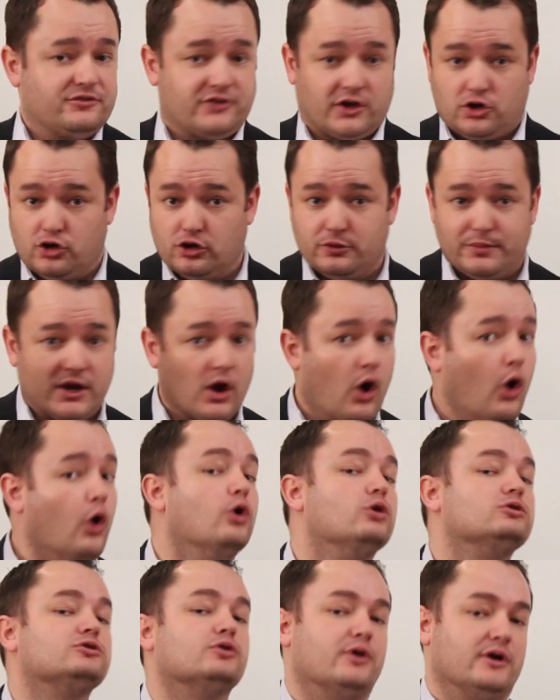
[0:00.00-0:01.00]
They could be
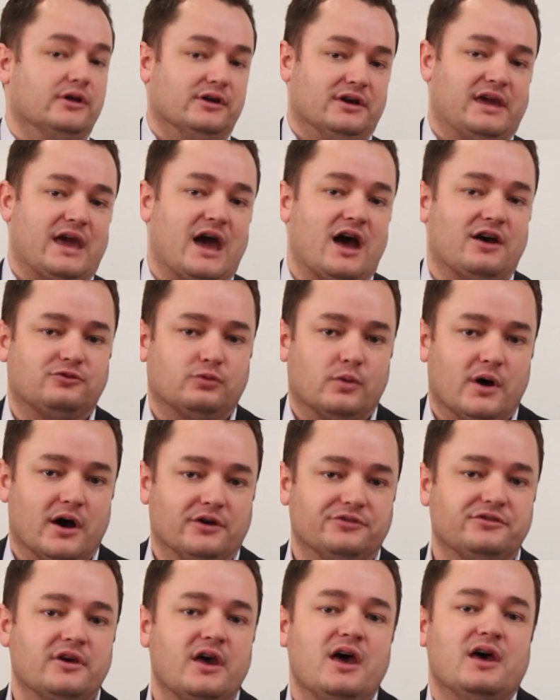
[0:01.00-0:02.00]
old oil and gas
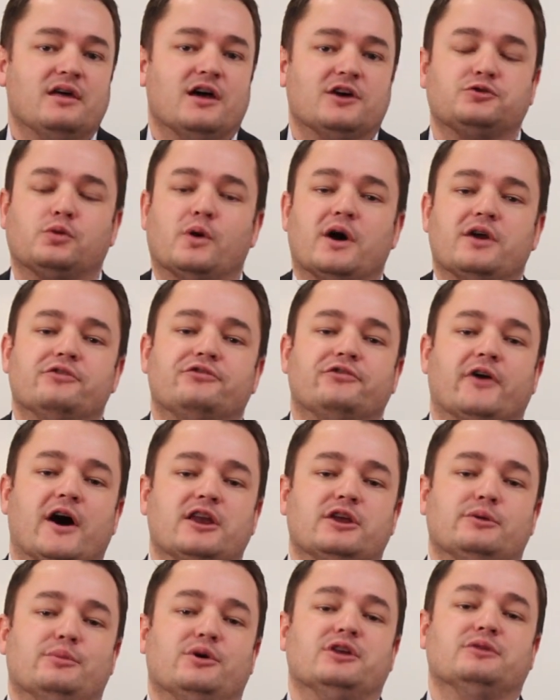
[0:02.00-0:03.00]
wells. That's why you
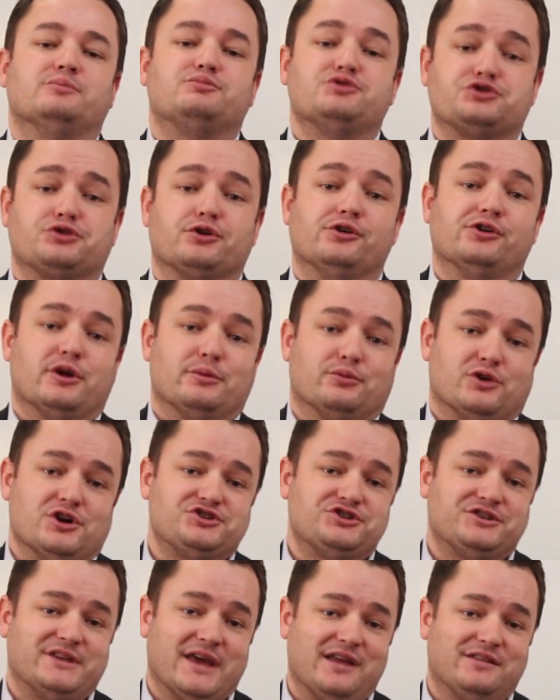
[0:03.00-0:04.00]
find them in
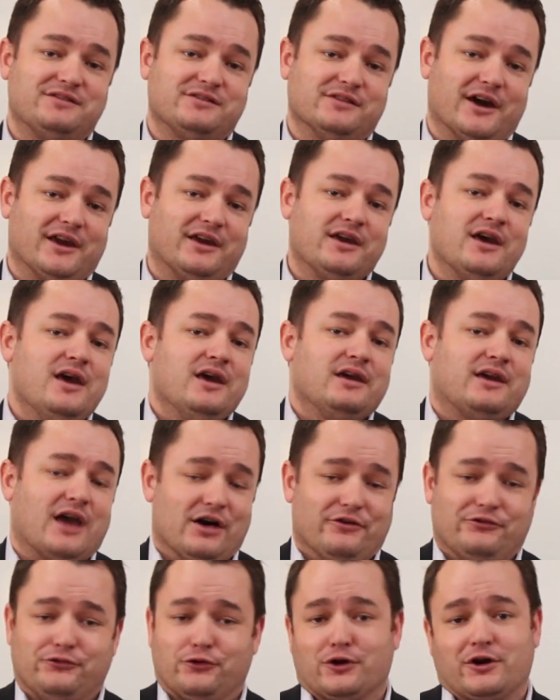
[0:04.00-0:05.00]
petroleum-rich states like
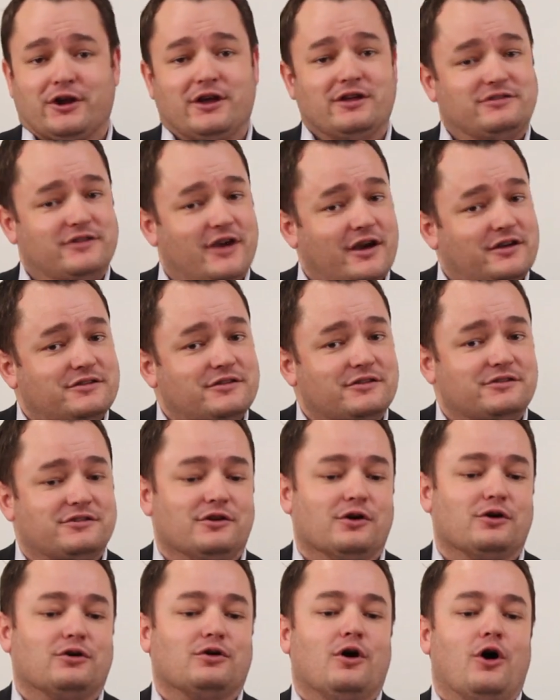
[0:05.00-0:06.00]
California and Texas
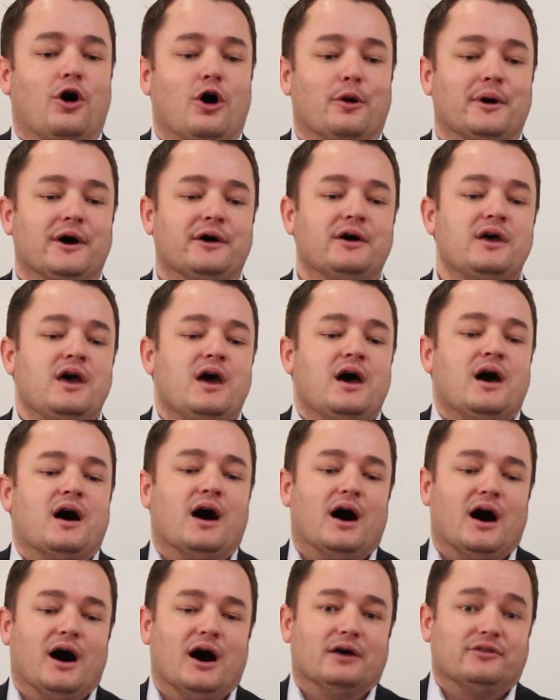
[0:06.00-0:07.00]
and Oklahoma.
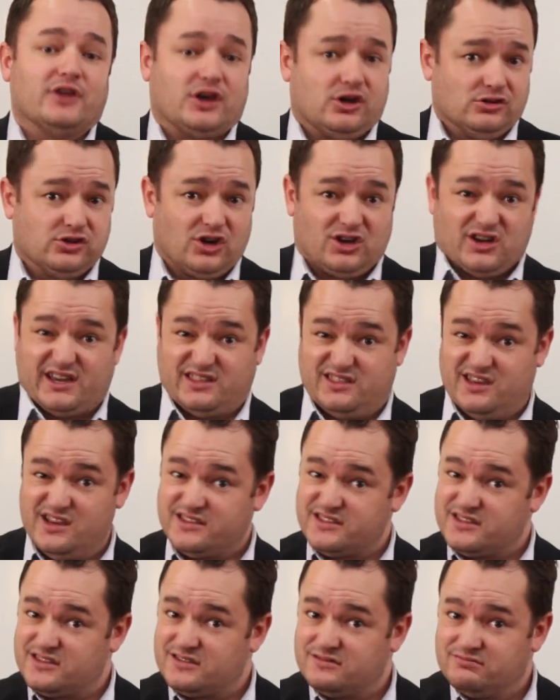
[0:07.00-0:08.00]
They could look like
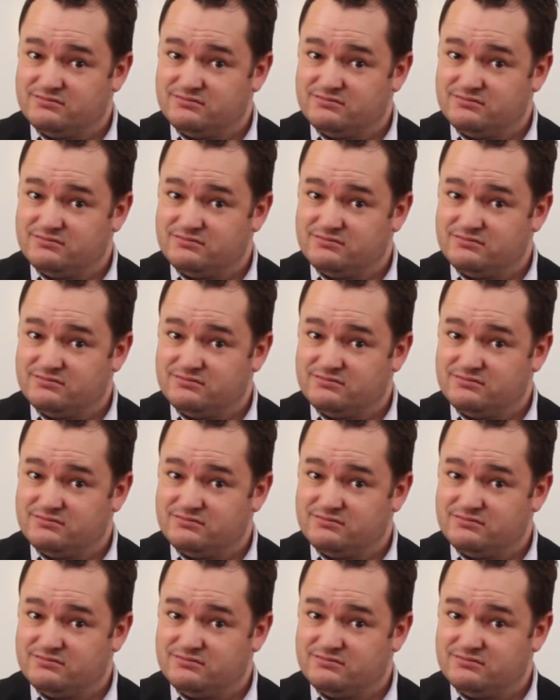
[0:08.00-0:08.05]
this.